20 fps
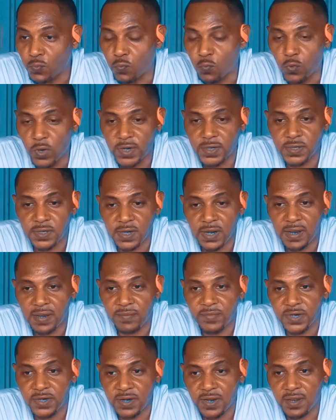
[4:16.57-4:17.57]
one
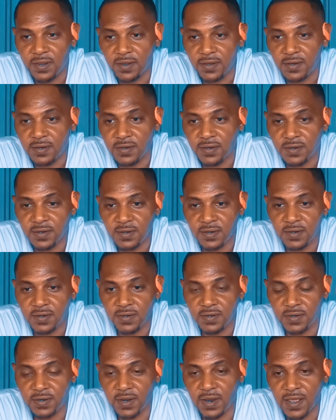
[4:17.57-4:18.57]
time a day
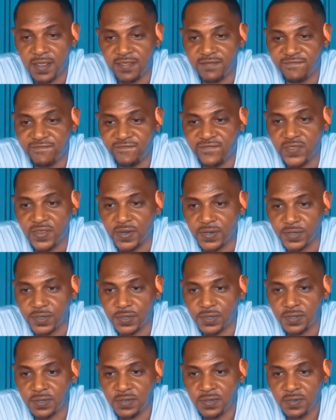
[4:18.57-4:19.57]
that I could
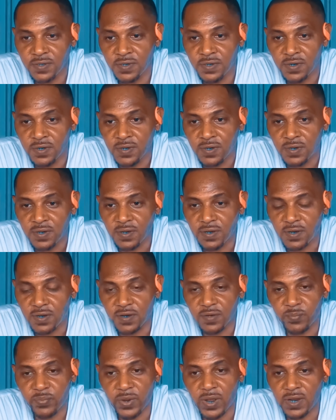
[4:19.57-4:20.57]
fish,
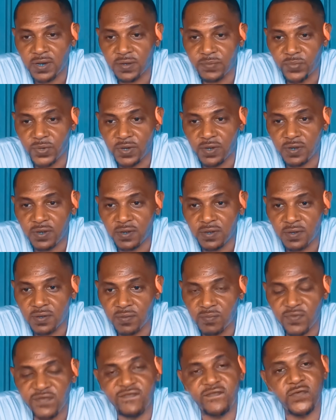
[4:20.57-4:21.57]
it'll probably be
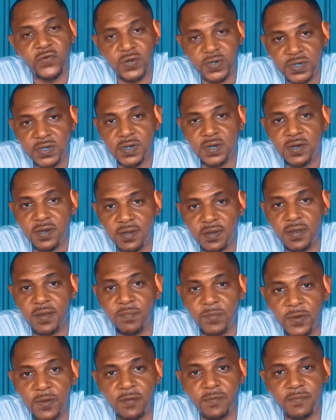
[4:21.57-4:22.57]
before the sun
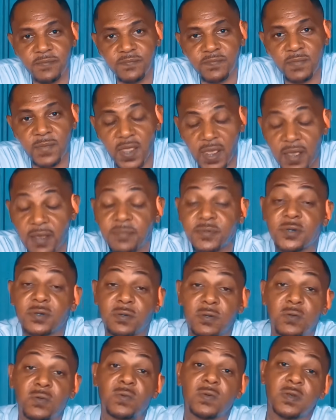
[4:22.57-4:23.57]
come up.
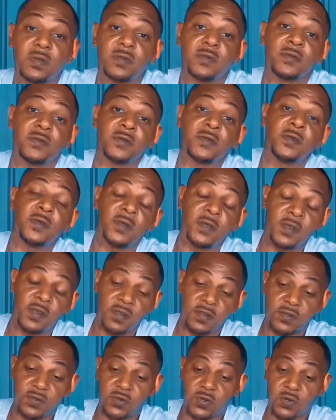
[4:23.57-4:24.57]
Absolutely.
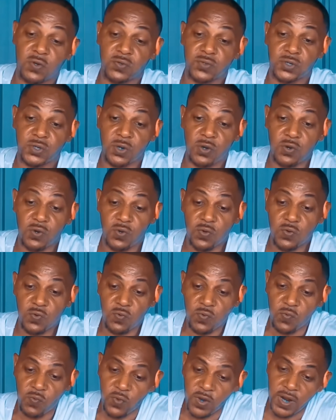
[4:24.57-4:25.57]
You know, so
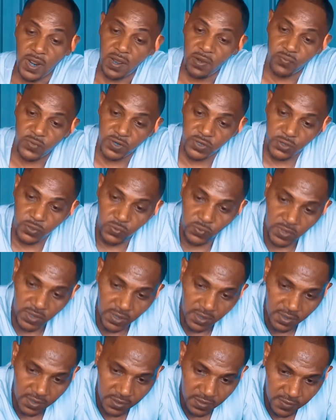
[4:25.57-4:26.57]
what I would do
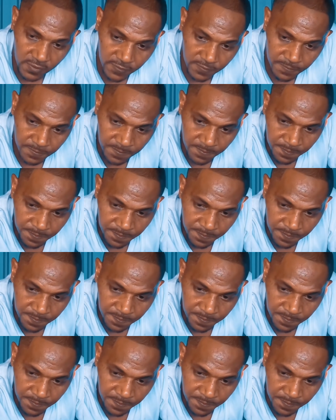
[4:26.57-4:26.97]
then,